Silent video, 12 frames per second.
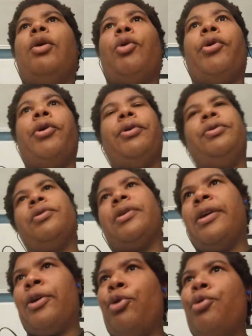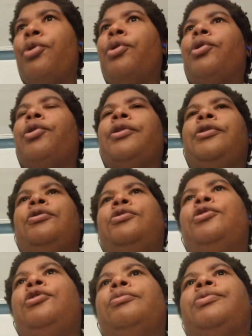or you can Google or
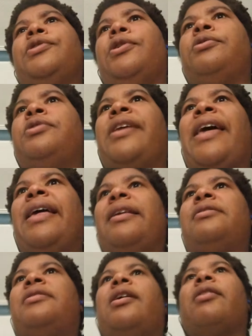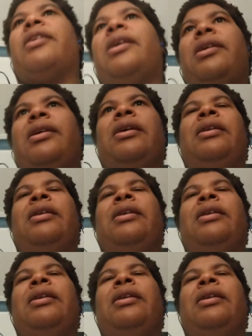YouTube search gang stalking,